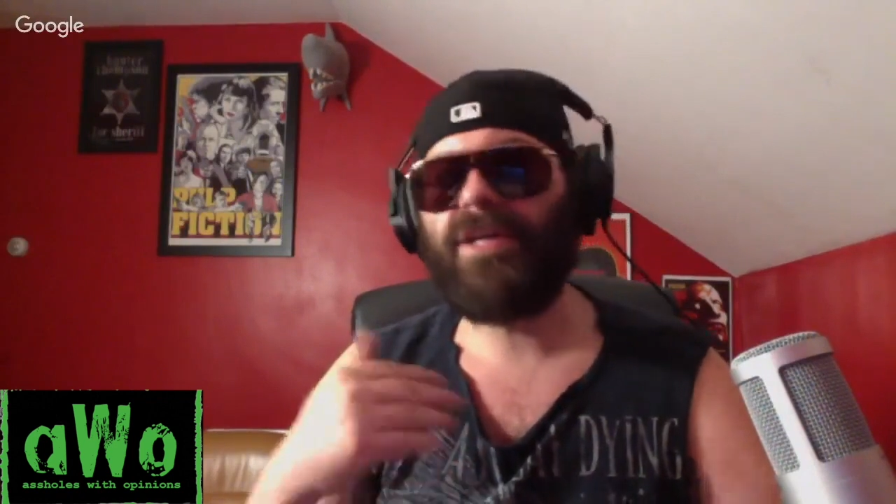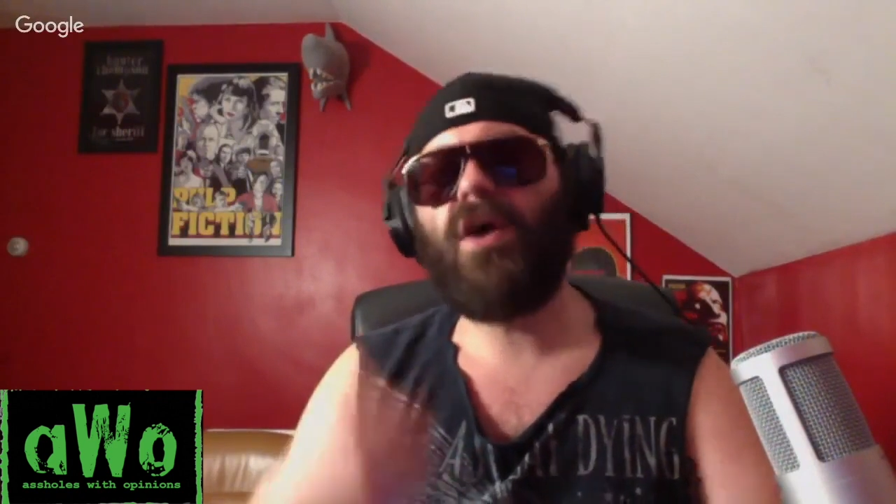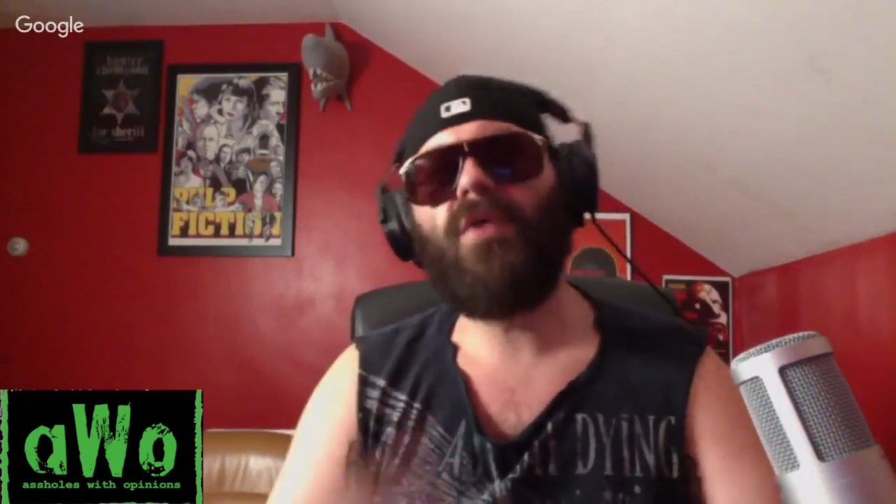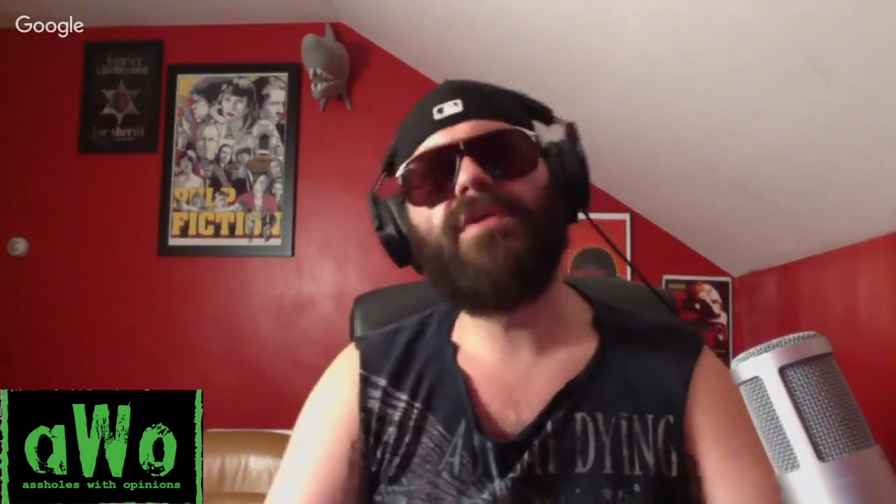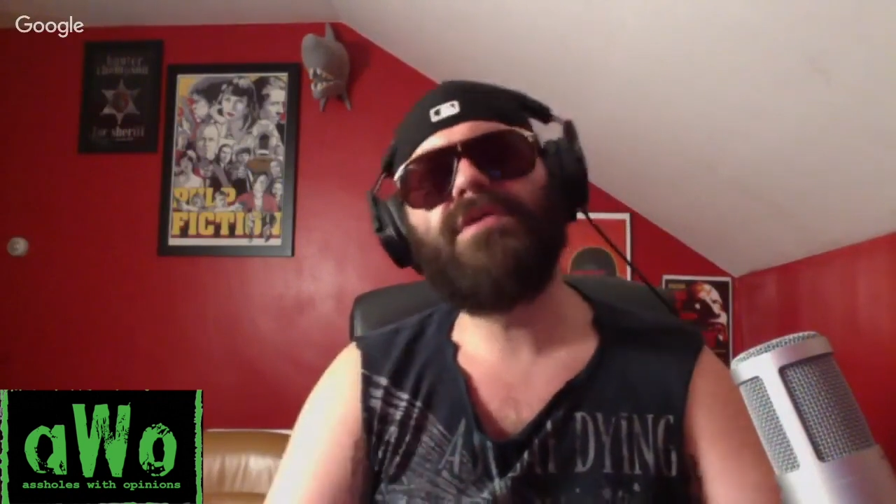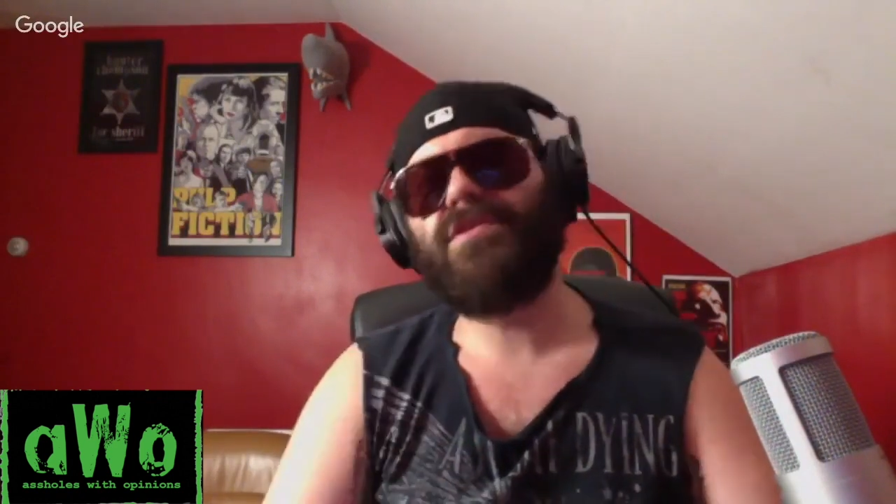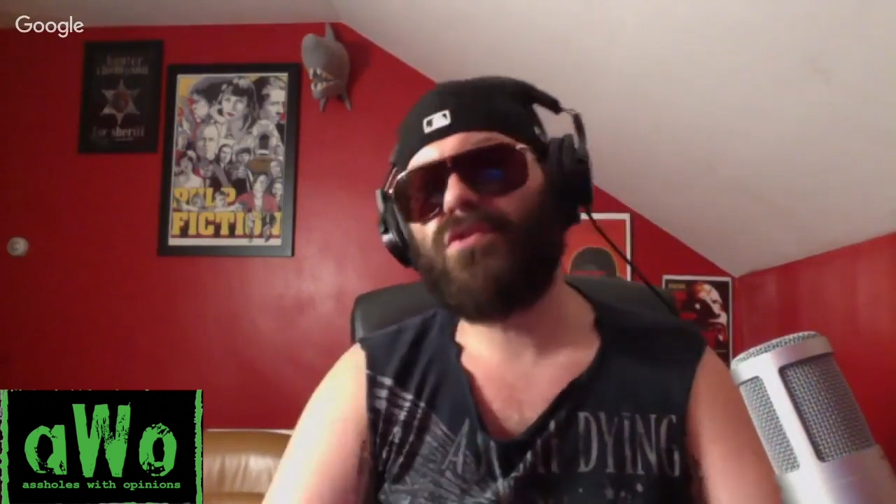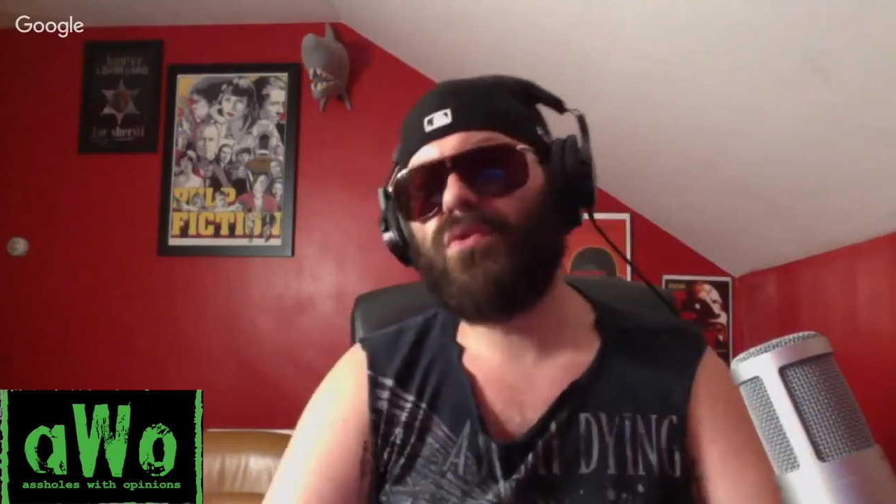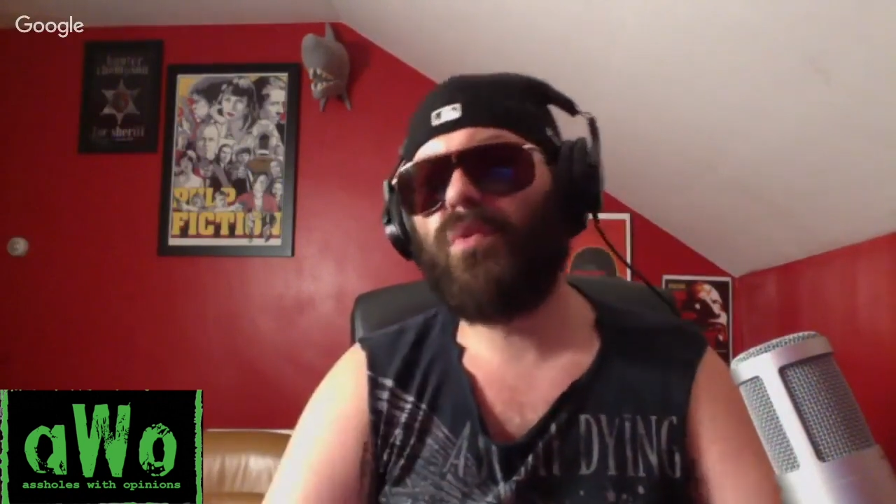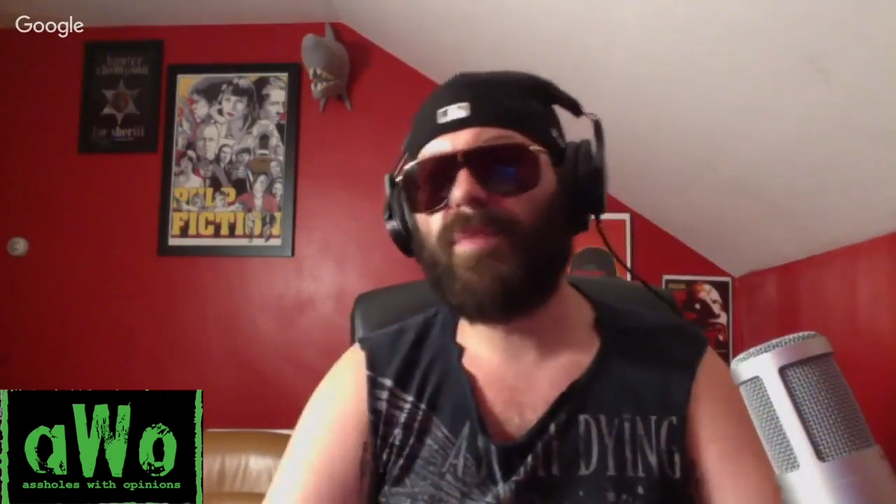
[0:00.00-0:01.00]
yo, this is
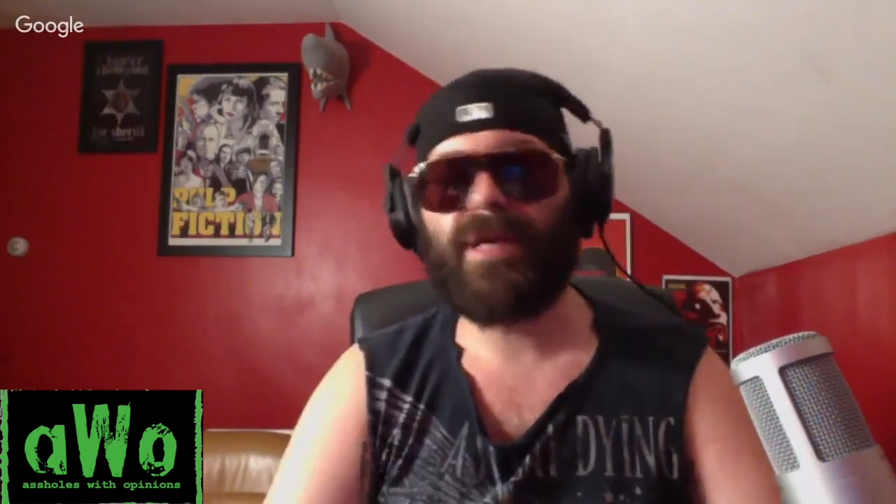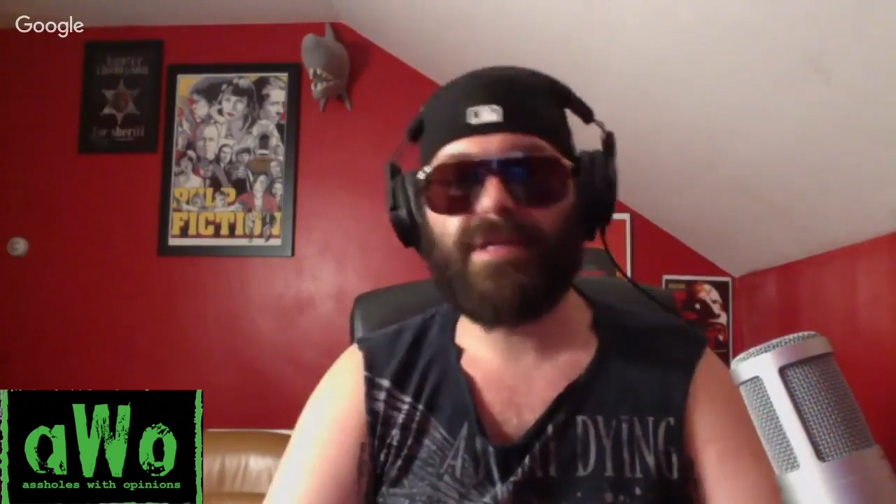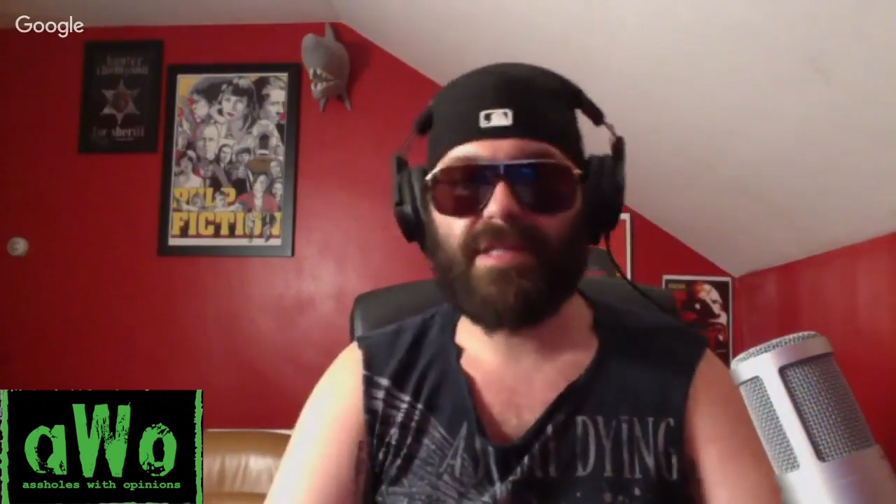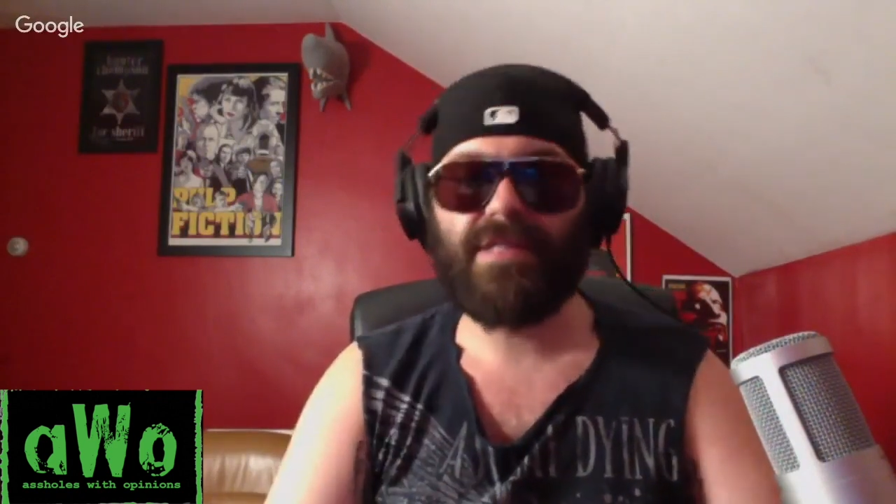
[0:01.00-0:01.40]
cool because